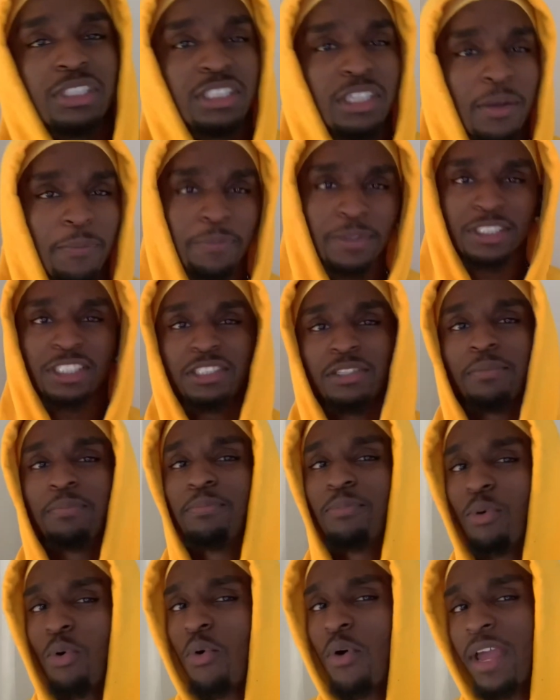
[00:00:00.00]
up? It's your
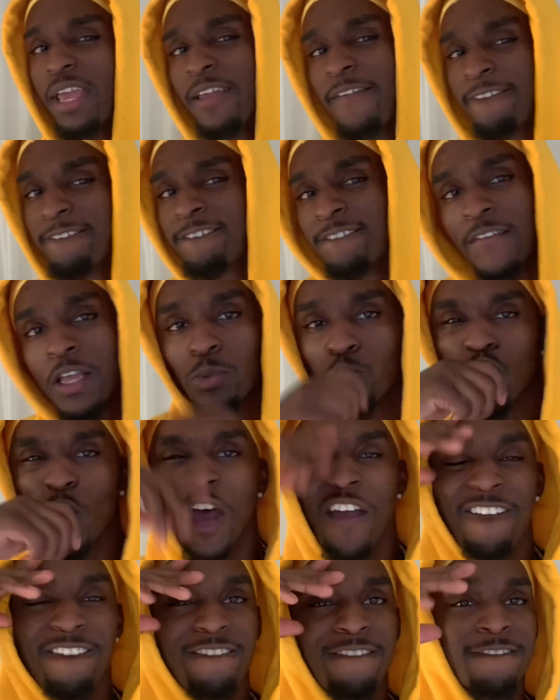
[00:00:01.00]
boy.
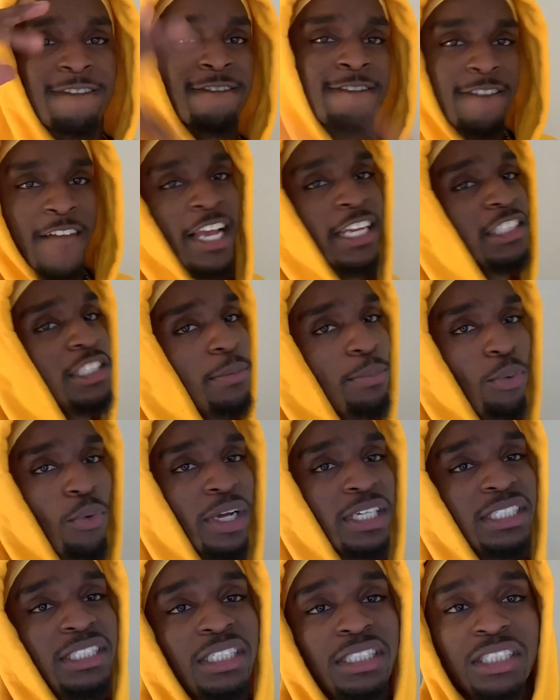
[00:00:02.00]
It's your boy
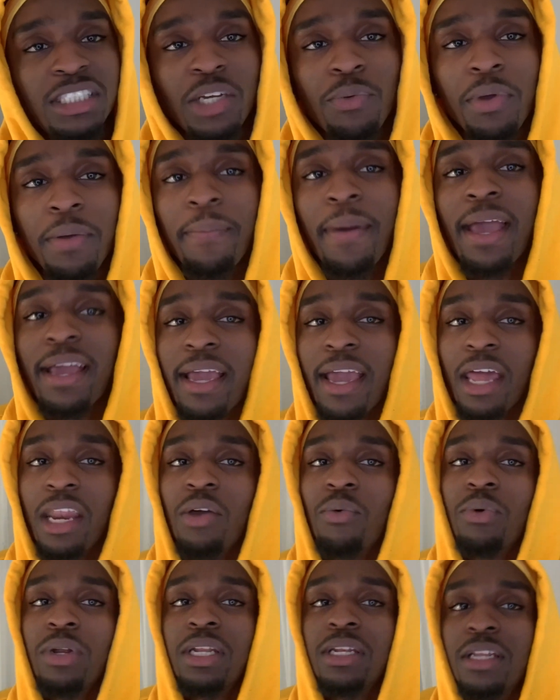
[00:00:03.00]
CG. We back at it
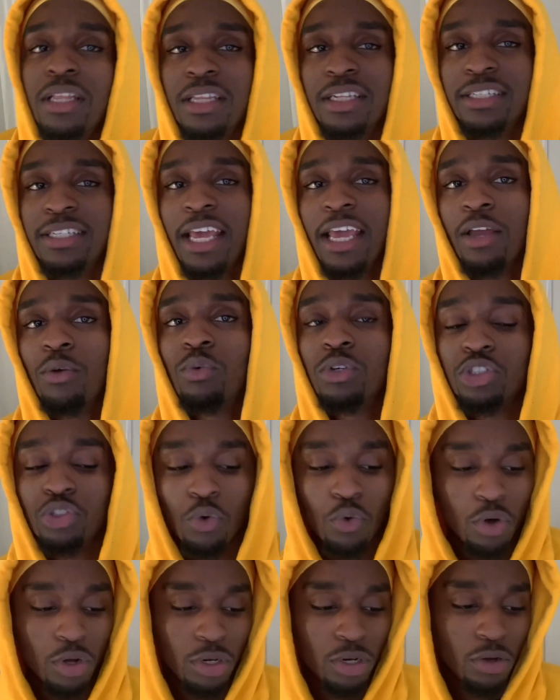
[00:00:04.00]
with another day. What's
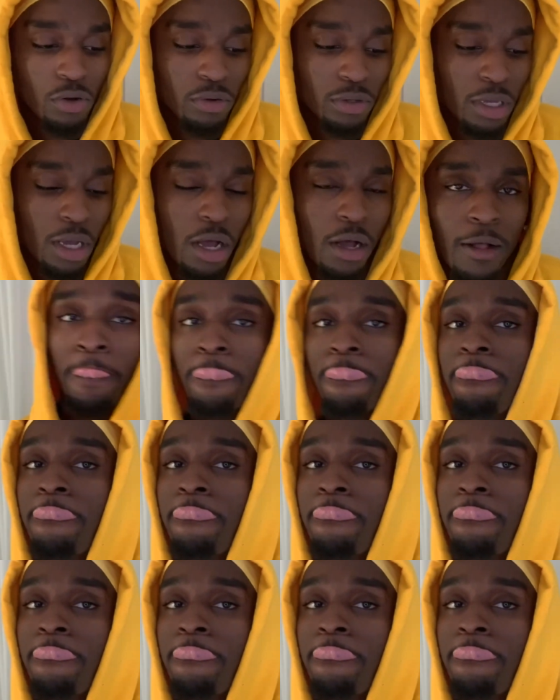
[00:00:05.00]
going on, y'all?